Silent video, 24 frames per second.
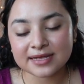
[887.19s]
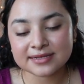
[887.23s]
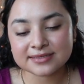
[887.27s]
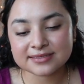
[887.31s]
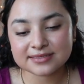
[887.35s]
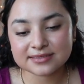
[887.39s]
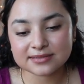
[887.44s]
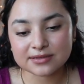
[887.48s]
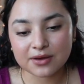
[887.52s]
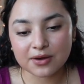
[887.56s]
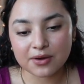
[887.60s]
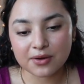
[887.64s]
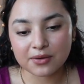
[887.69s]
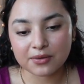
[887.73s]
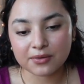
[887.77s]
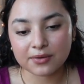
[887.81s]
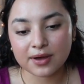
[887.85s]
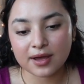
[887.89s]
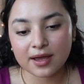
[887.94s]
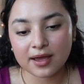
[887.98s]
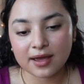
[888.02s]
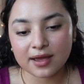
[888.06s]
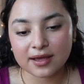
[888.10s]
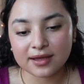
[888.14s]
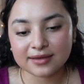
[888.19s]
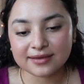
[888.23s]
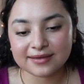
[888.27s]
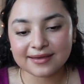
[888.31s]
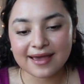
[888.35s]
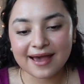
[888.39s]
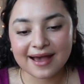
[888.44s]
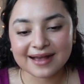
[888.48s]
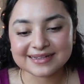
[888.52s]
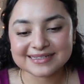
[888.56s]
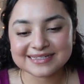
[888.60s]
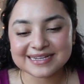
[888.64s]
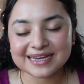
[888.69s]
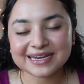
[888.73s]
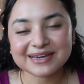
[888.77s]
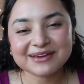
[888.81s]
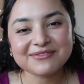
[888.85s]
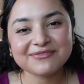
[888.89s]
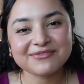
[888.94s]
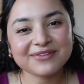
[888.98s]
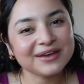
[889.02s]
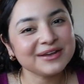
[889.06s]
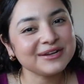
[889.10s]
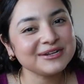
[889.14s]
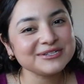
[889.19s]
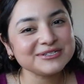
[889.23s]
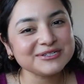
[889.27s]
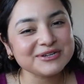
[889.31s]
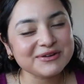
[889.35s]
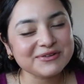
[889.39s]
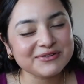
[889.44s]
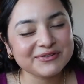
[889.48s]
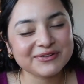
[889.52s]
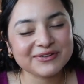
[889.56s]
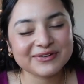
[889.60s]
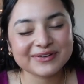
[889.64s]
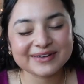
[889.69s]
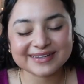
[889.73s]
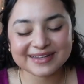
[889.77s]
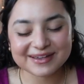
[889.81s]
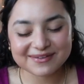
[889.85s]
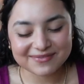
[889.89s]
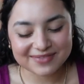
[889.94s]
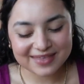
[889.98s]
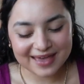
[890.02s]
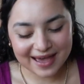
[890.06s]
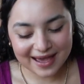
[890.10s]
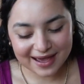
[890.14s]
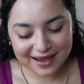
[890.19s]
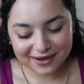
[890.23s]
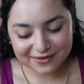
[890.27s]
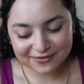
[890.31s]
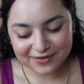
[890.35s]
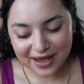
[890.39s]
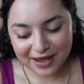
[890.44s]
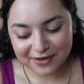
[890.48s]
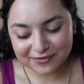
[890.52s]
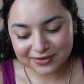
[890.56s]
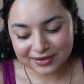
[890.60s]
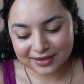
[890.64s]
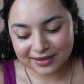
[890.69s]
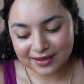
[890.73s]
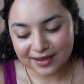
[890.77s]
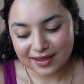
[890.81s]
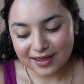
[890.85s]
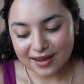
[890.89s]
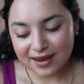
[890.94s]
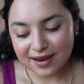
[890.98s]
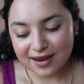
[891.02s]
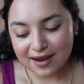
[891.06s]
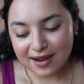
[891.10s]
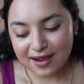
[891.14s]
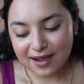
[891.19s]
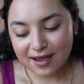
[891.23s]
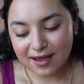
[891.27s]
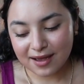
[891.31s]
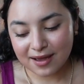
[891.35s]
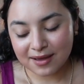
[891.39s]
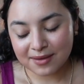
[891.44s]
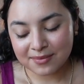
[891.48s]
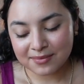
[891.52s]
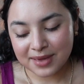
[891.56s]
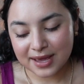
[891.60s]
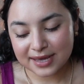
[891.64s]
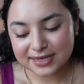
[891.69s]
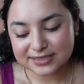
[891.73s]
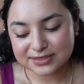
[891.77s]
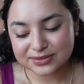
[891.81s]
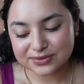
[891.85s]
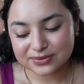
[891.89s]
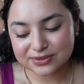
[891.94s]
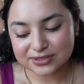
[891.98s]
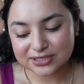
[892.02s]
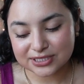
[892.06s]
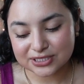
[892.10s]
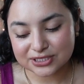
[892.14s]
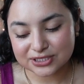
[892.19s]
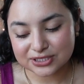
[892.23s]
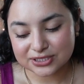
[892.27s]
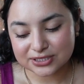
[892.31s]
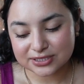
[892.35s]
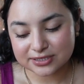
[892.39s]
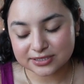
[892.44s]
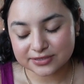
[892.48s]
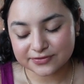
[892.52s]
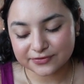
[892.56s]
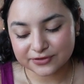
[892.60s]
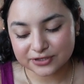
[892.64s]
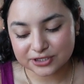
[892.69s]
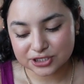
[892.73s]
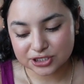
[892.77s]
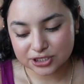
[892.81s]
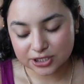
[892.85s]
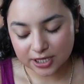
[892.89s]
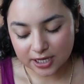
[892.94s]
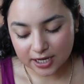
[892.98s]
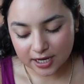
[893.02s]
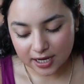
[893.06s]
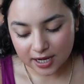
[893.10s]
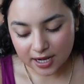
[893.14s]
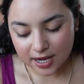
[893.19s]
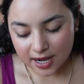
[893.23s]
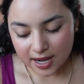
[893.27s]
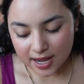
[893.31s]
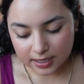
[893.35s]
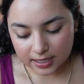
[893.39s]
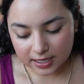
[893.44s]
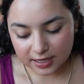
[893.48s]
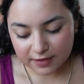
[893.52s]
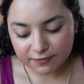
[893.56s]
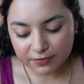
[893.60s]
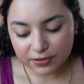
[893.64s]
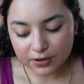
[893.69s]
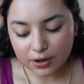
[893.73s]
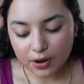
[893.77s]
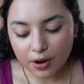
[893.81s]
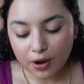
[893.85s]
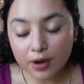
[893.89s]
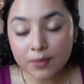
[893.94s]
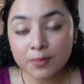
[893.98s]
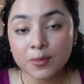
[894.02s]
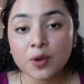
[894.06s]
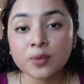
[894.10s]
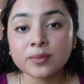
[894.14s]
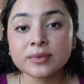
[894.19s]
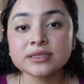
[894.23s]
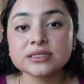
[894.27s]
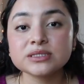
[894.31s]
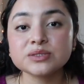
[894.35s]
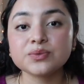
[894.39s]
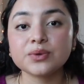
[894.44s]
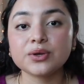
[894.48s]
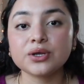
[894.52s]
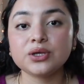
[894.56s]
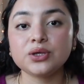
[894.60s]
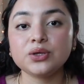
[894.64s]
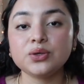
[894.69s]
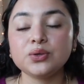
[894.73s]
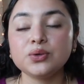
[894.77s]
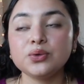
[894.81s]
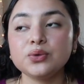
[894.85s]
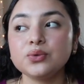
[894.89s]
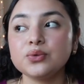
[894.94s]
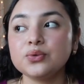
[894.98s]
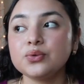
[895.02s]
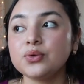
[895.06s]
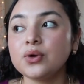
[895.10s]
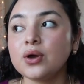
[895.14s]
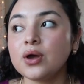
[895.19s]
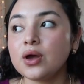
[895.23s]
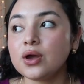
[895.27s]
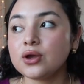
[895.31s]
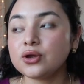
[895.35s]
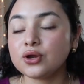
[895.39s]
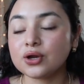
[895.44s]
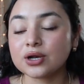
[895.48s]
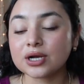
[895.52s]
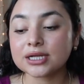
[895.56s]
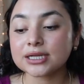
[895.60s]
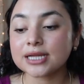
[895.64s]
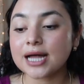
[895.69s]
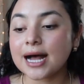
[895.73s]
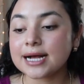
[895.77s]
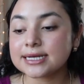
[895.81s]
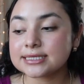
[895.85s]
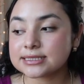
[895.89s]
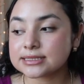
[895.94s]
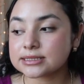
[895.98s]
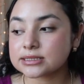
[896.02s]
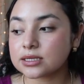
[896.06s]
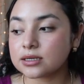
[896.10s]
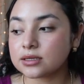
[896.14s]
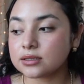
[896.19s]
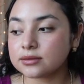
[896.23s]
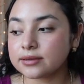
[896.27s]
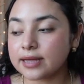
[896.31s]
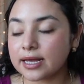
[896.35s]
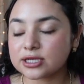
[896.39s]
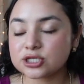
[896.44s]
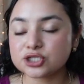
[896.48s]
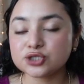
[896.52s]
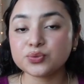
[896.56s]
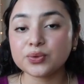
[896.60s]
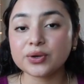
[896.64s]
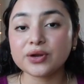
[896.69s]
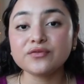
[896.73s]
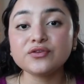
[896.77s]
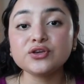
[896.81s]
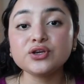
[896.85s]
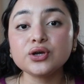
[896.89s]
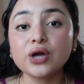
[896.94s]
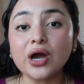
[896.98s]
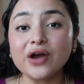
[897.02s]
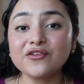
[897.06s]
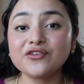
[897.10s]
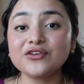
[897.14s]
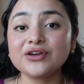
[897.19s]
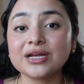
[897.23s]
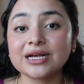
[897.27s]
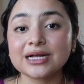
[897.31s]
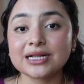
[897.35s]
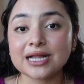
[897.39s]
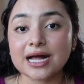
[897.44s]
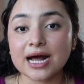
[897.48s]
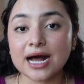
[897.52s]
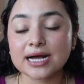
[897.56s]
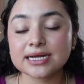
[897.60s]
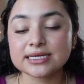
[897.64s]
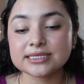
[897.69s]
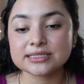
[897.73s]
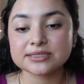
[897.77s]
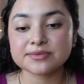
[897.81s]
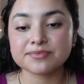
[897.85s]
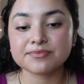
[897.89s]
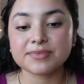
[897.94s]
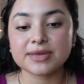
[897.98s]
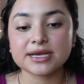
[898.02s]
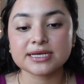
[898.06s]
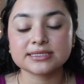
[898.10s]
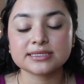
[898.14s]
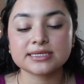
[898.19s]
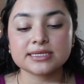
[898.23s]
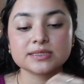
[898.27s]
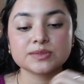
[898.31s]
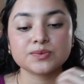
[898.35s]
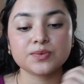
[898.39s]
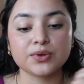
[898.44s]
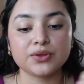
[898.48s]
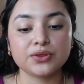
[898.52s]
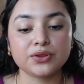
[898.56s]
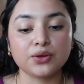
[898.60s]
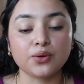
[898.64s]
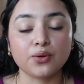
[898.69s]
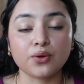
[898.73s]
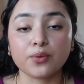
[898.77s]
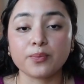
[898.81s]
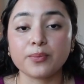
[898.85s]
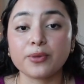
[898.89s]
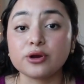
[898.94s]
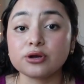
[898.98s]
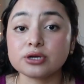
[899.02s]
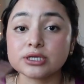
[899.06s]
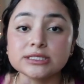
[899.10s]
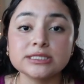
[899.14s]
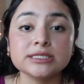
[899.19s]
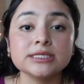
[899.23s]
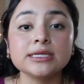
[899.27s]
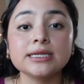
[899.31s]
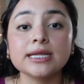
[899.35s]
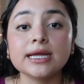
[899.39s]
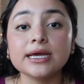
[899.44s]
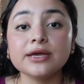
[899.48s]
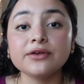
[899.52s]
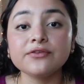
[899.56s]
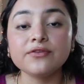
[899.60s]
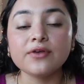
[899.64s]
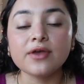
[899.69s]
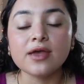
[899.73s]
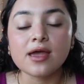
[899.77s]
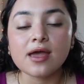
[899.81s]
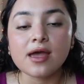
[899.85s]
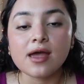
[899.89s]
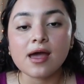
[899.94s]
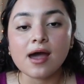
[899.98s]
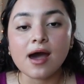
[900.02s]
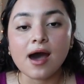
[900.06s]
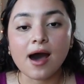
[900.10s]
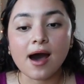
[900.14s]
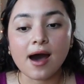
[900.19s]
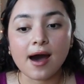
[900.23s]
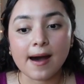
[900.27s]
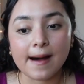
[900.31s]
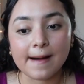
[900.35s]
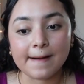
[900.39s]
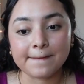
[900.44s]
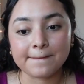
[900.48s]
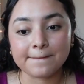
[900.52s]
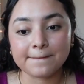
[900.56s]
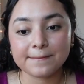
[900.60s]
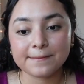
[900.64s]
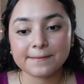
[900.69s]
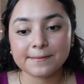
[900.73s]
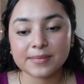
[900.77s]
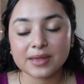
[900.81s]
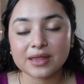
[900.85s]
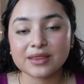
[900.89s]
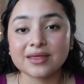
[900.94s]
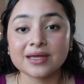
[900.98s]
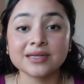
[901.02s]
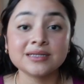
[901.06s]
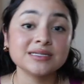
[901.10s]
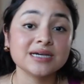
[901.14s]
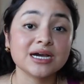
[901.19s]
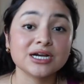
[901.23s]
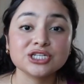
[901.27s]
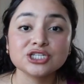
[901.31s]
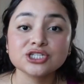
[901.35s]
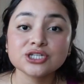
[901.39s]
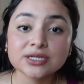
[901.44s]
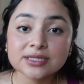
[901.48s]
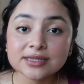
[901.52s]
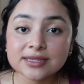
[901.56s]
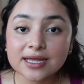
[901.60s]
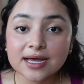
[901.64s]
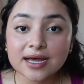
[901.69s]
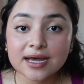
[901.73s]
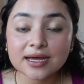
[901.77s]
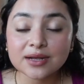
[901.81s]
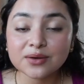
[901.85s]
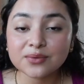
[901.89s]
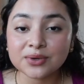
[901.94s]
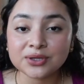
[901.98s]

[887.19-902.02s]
so yeah, take advantage of that, of having high school teachers for sure. If there are moments where your class lecture, whatever you covered in class, mixes with your personal life, then touch on that